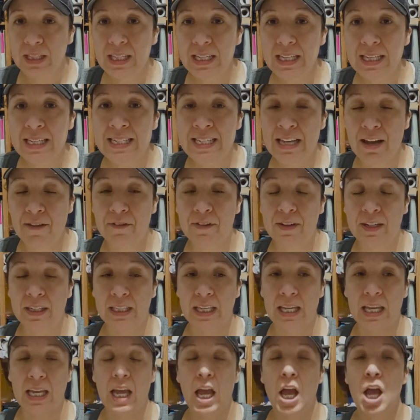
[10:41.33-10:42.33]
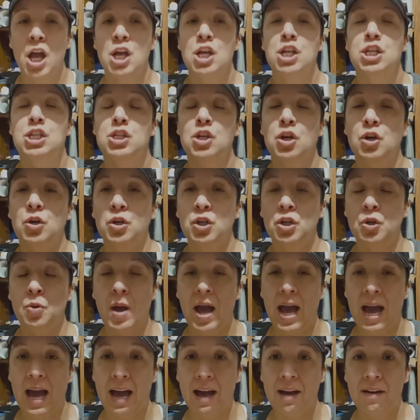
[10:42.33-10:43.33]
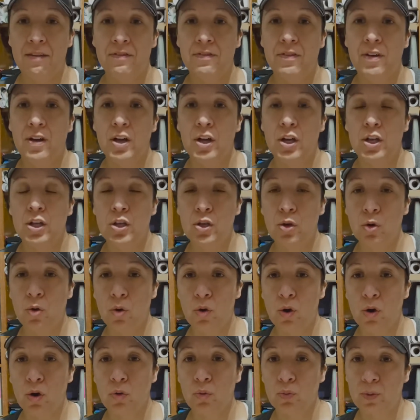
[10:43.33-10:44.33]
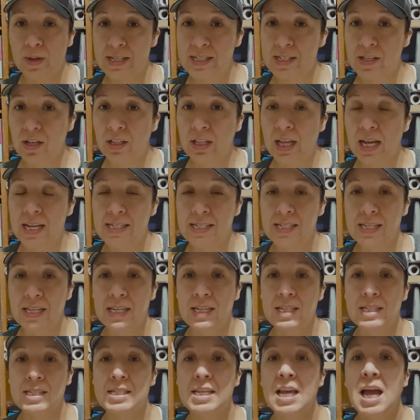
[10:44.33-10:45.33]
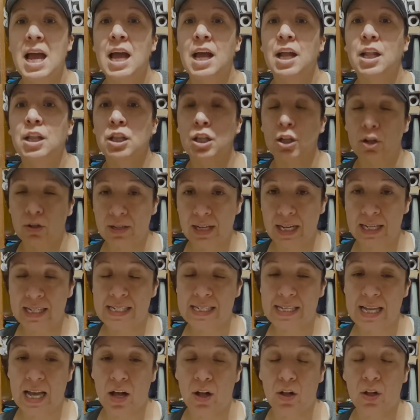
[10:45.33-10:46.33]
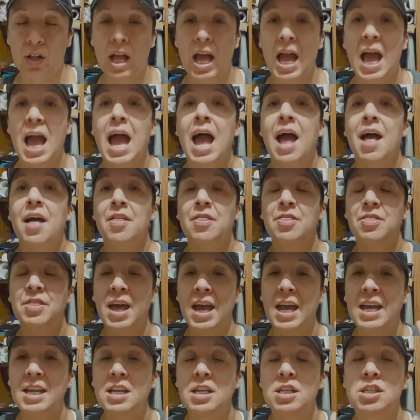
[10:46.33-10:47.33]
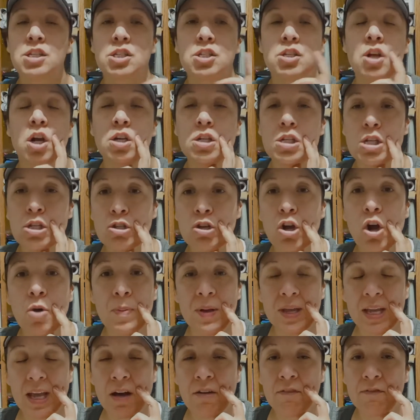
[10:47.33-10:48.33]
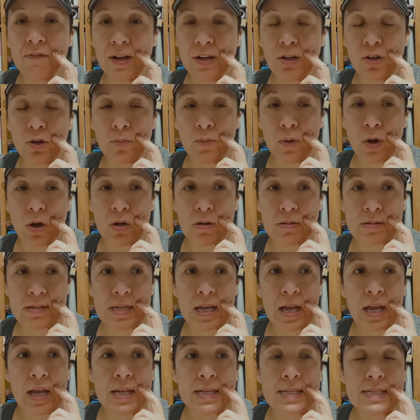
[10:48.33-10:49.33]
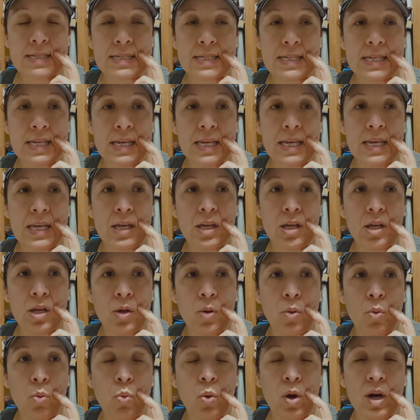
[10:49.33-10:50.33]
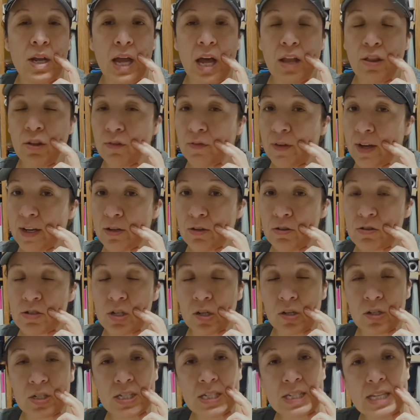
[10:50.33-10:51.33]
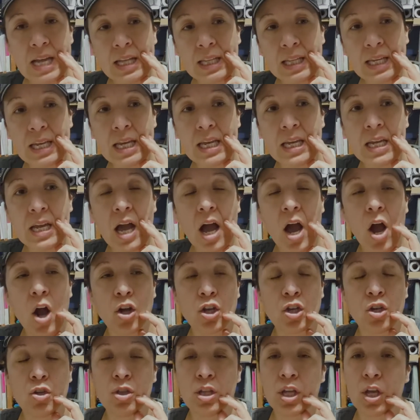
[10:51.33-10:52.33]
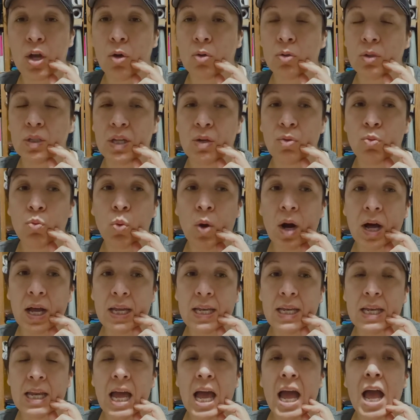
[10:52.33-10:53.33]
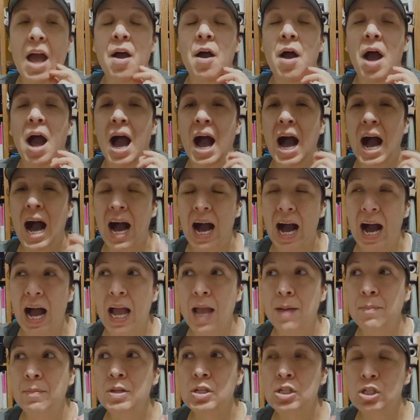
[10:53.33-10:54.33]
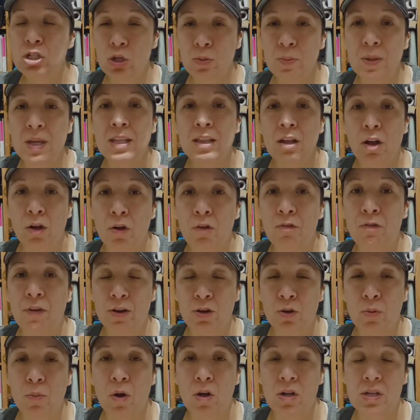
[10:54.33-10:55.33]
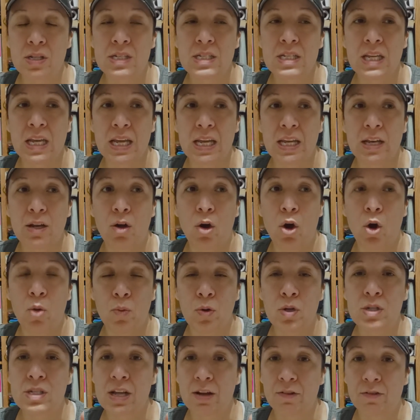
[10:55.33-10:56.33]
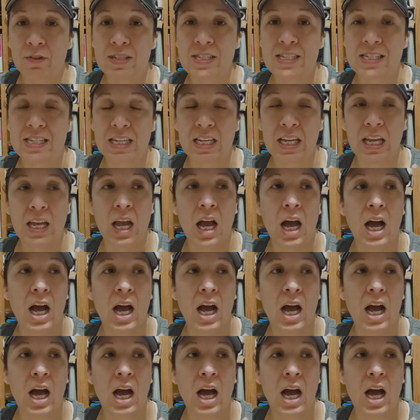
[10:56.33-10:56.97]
Definitely. So you have your resale license, learn Excel. Then start scoping out vendor malls. See what other vendors are selling. Are you the only one? I'm assuming there are vendor malls in almost every city.